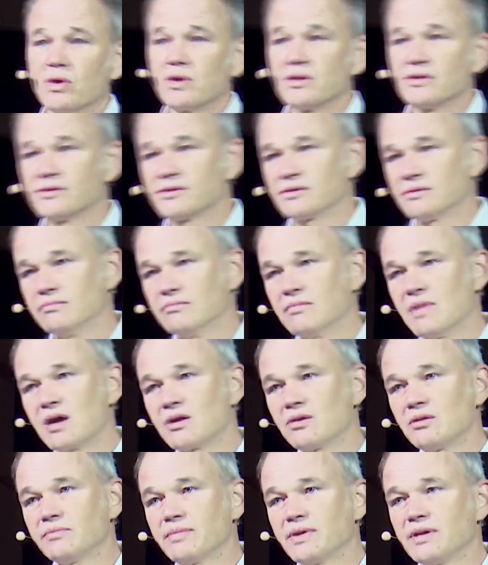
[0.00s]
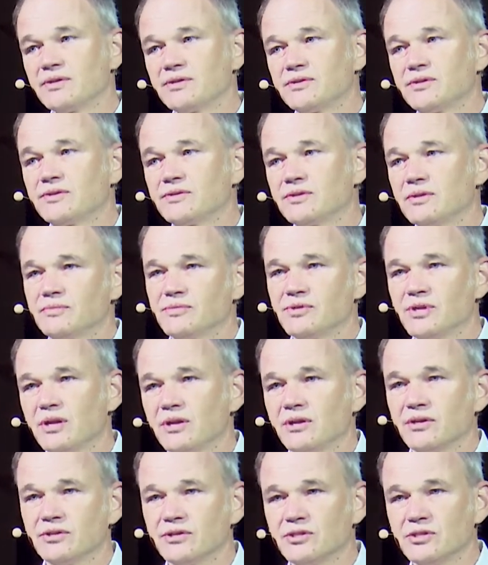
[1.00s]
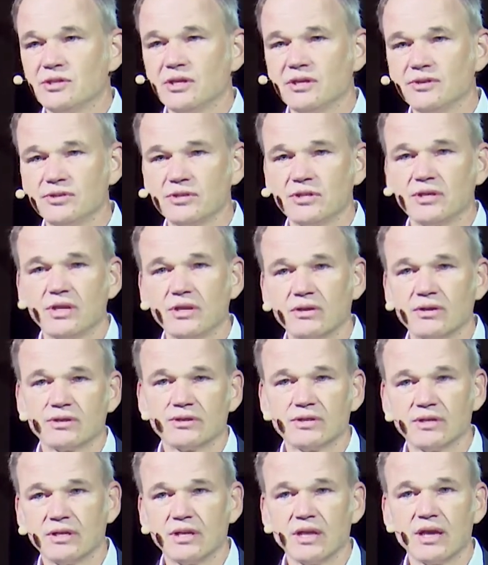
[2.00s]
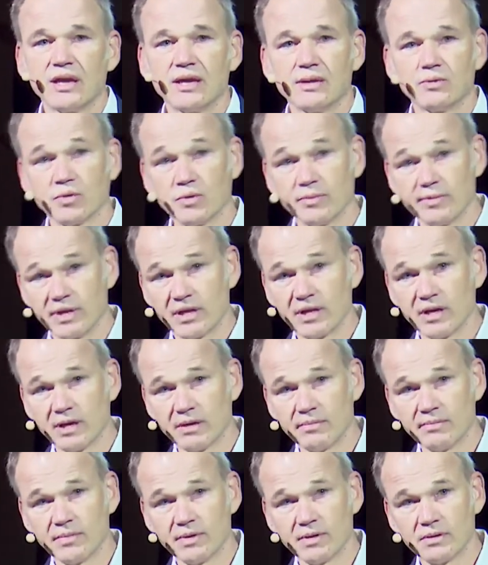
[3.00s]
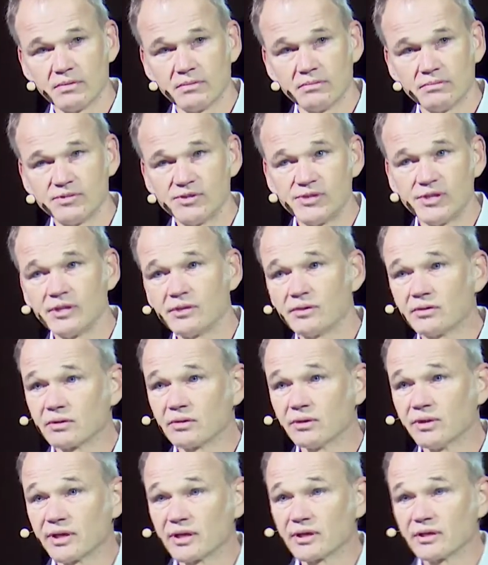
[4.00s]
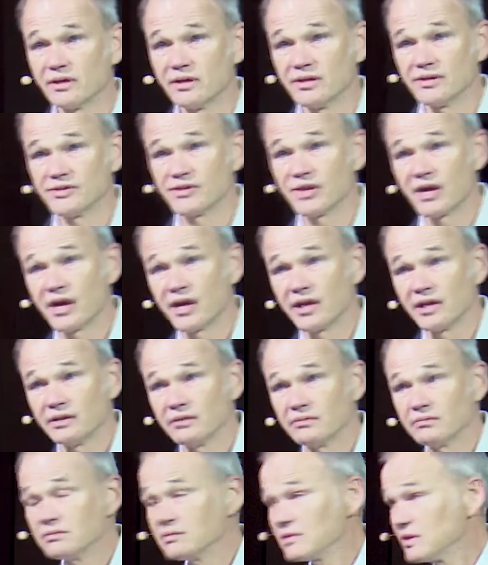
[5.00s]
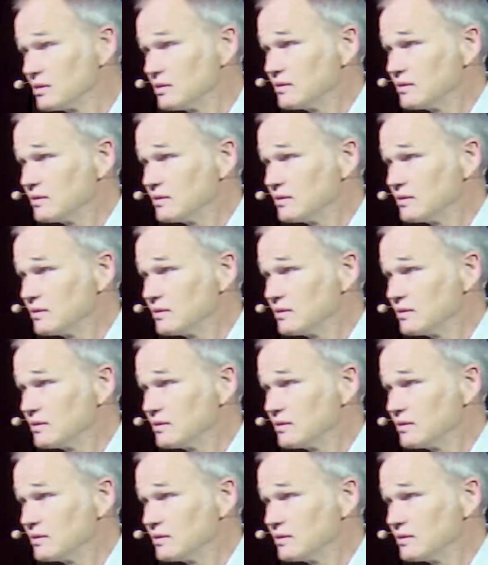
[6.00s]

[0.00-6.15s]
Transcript: is model-based systems engineering today will become single-click design in the